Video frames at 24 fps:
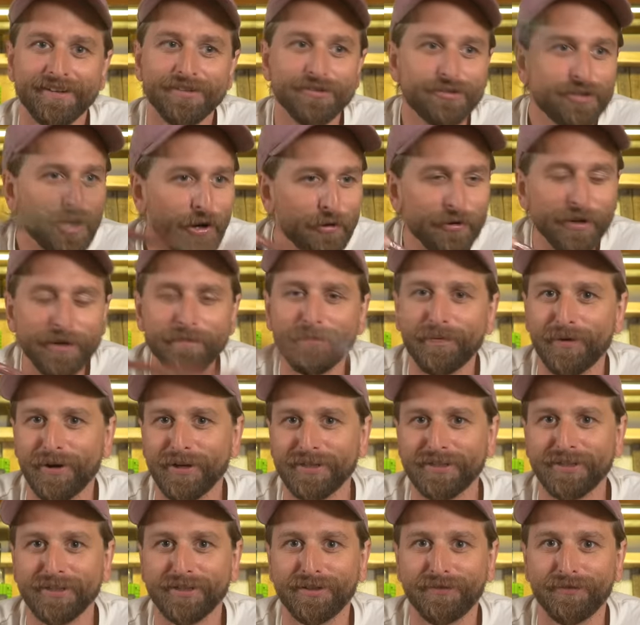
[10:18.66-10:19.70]
Don't eat
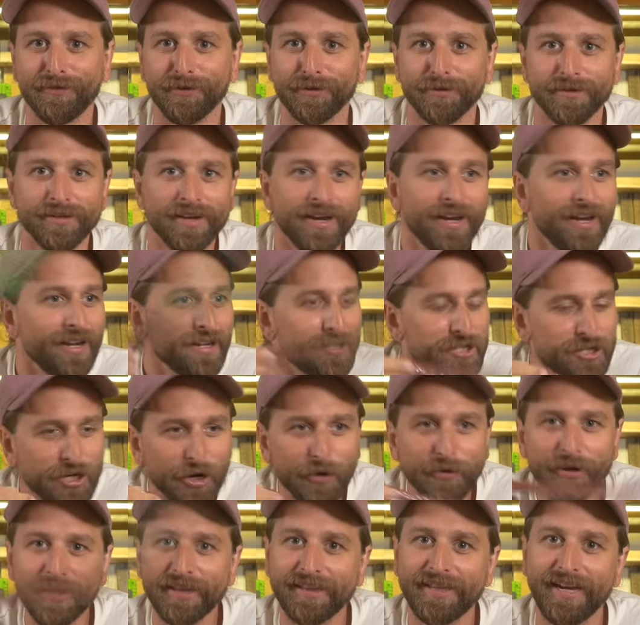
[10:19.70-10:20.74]
processed foods.
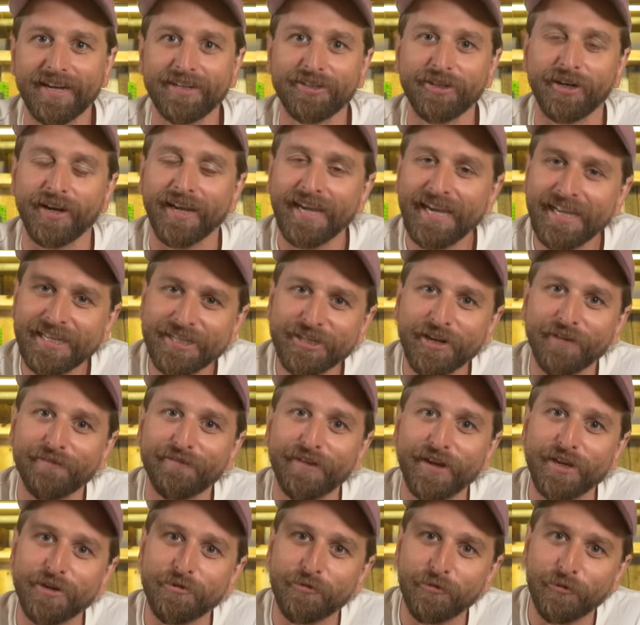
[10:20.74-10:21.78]
Don't eat that shit. Eat stuff
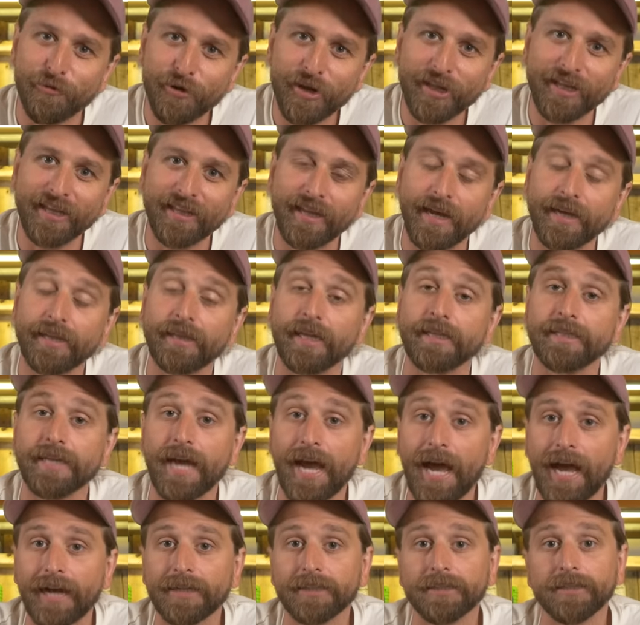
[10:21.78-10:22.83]
that you really like that's
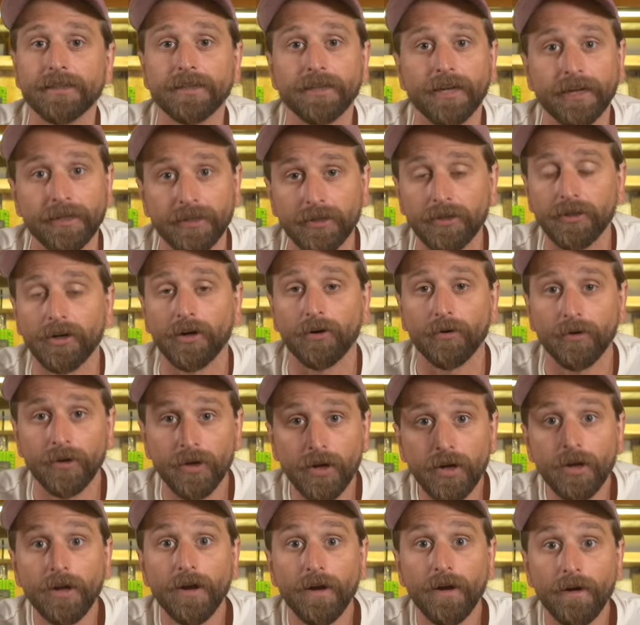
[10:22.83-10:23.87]
actually like, you know,
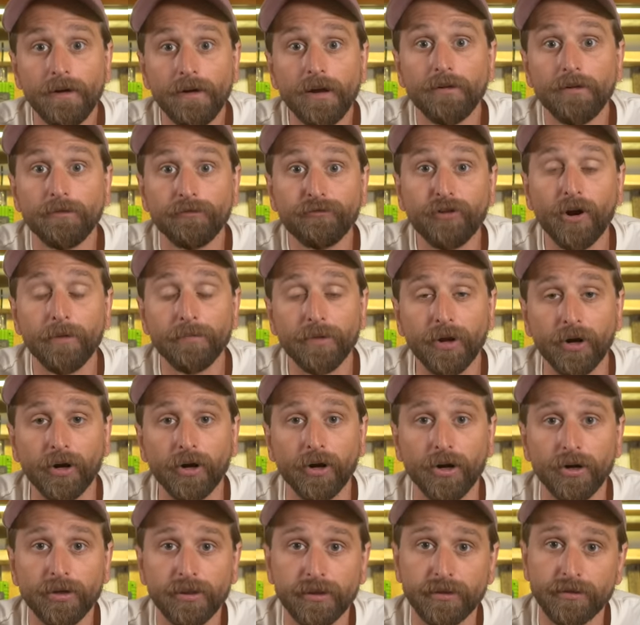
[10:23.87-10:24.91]
from the
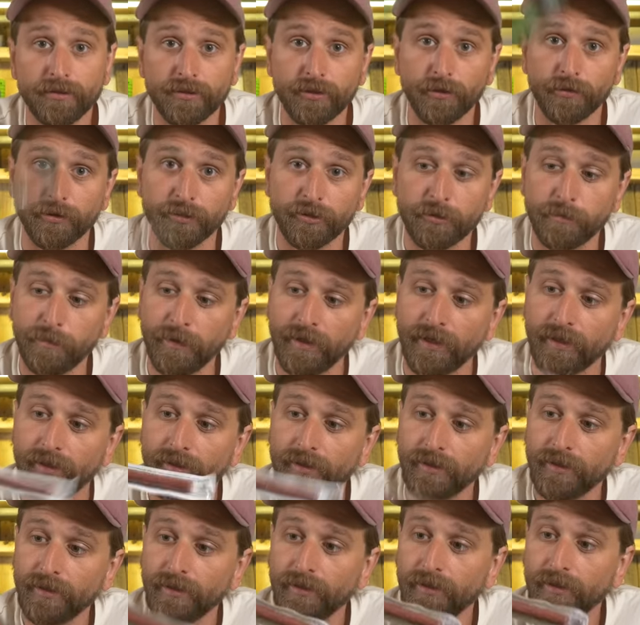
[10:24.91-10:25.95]
earth, so to speak.
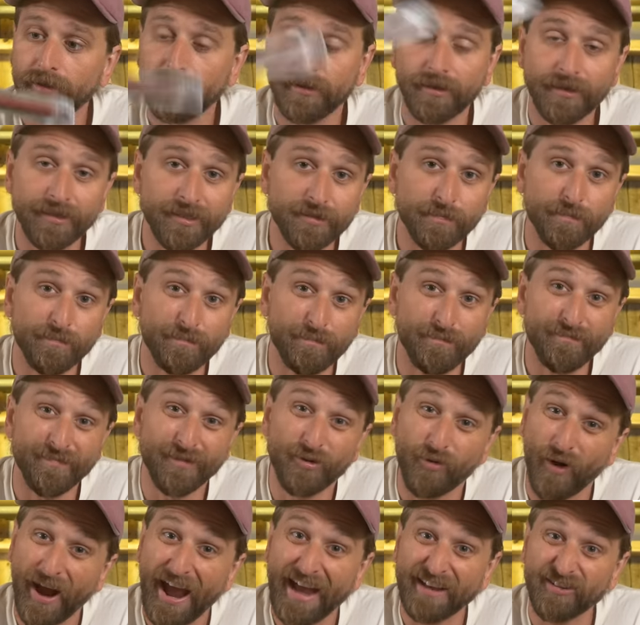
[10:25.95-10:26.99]
This
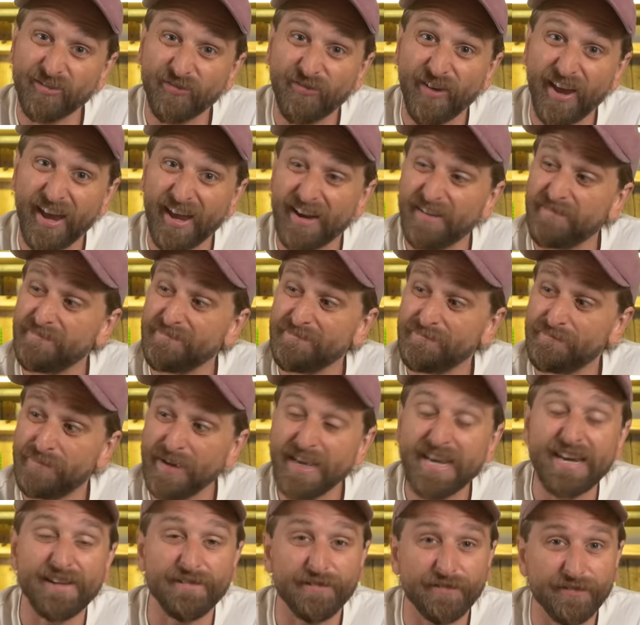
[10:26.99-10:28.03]
grass-fed
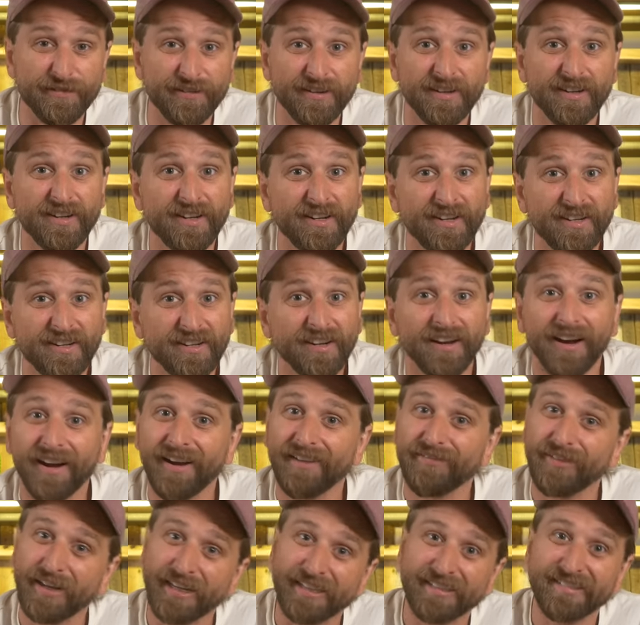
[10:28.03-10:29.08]
beef, I
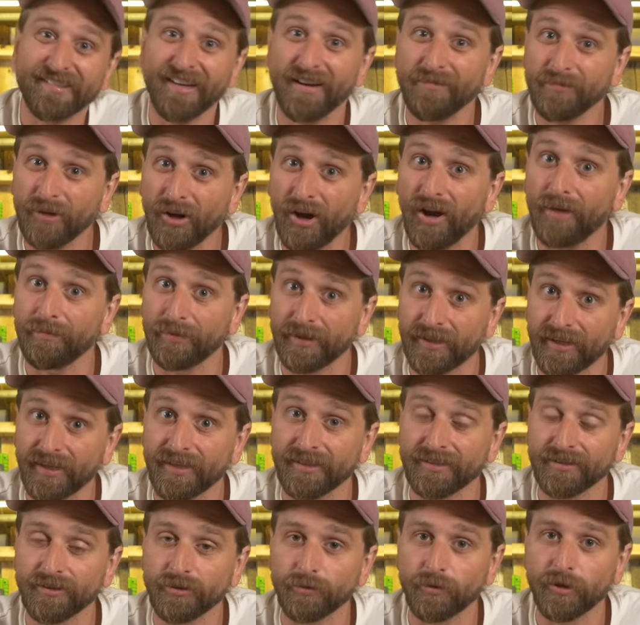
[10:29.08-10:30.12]
have like some
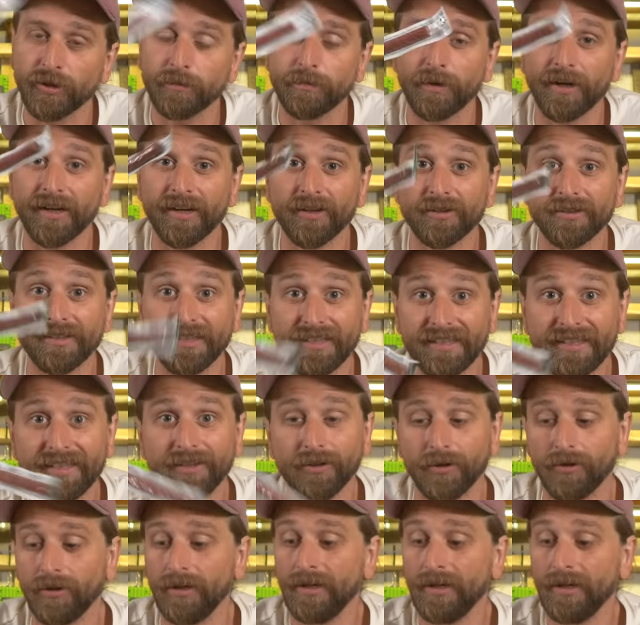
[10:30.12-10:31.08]
complications with, but here's the deal.